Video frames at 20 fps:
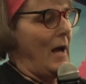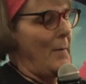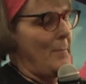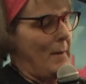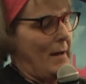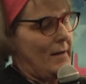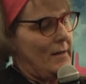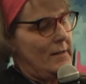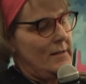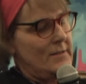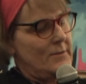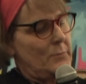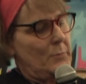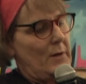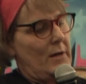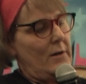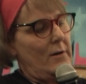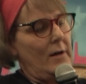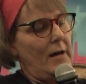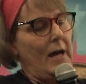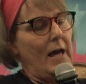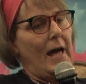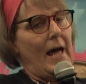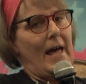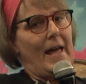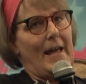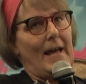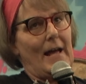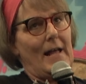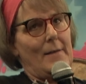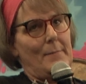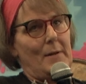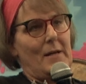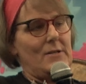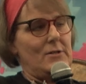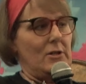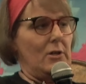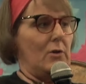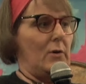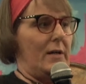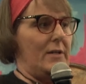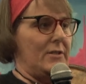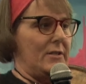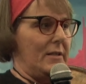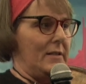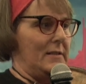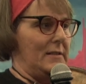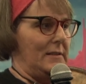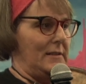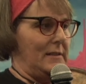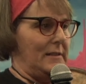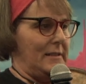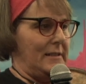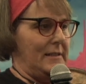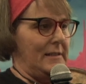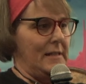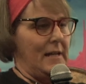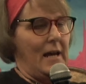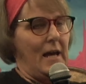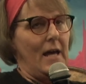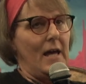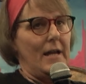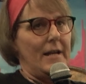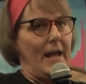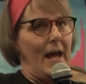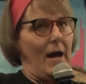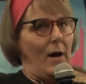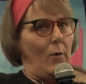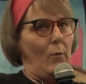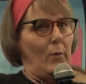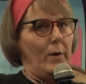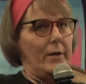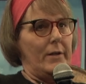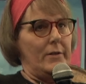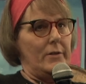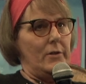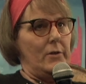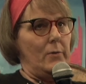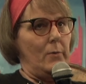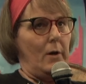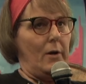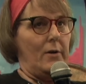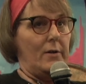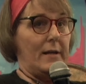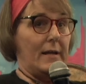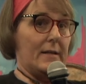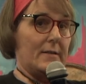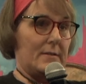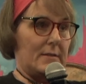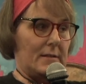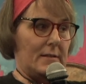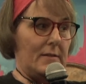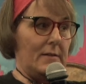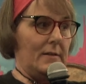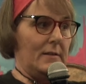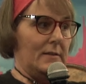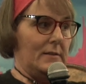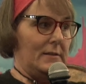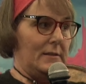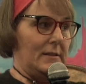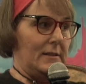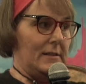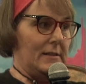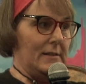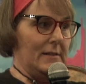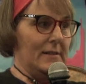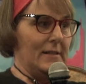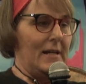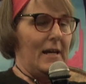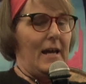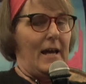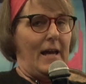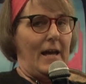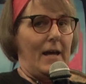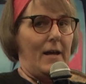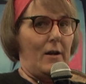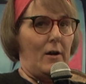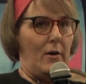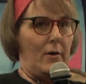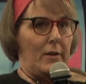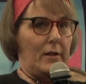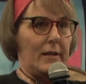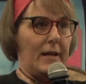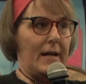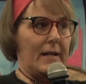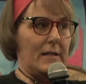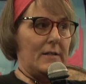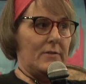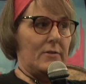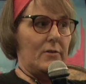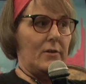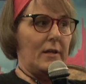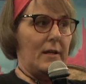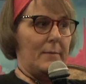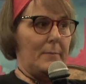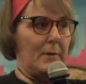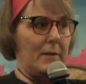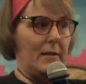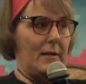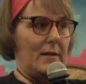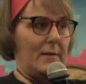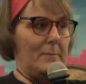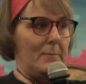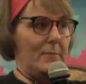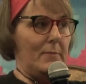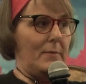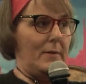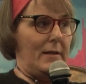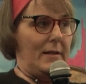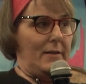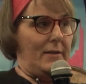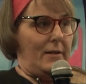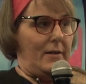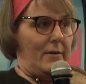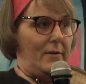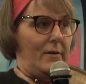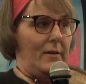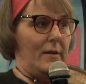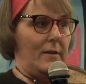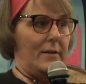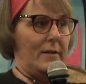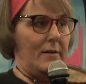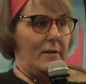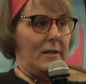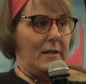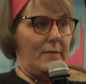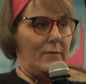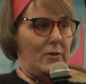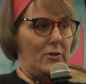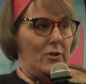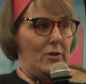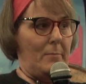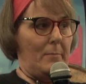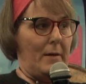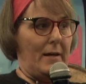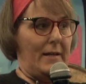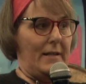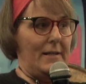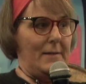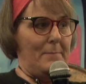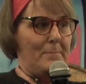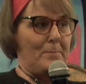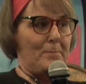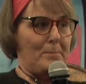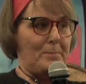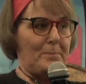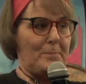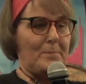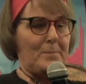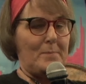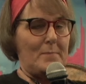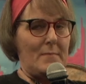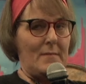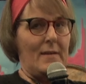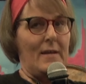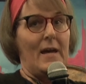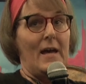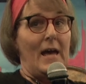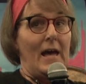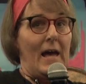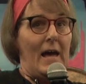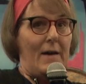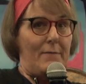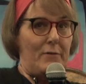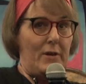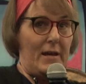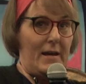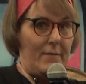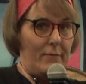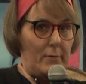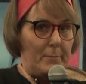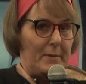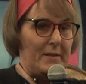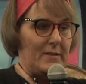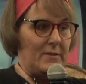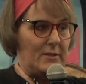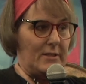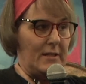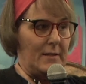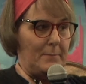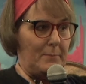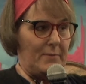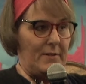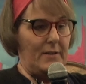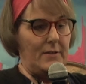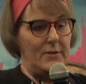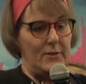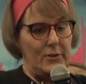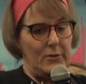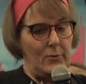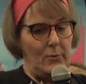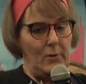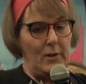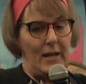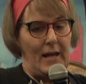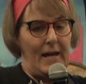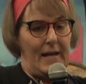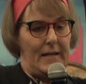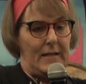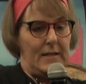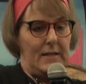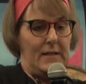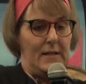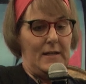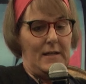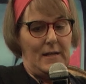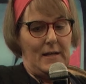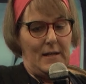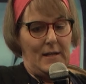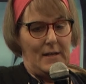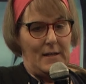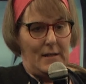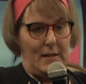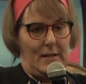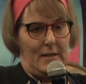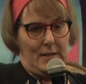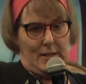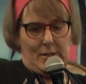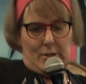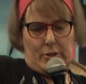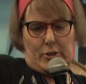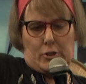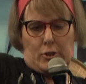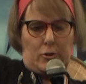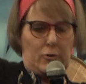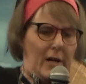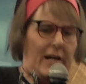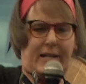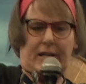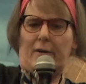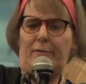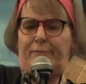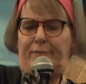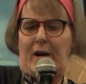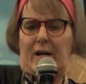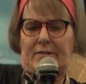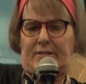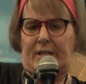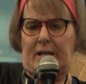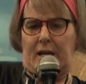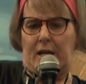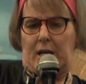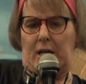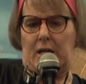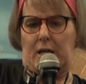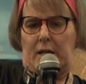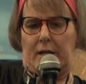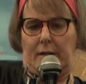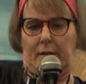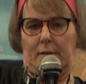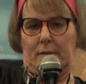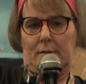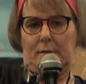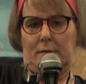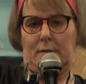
My goodness, well, hey, I'm going to ask you a question. Okay. Now, when you are dancing, yeah, and all the ladies are coming up and they're they're giving you money. Have you ever been tempted to like strike a fussy?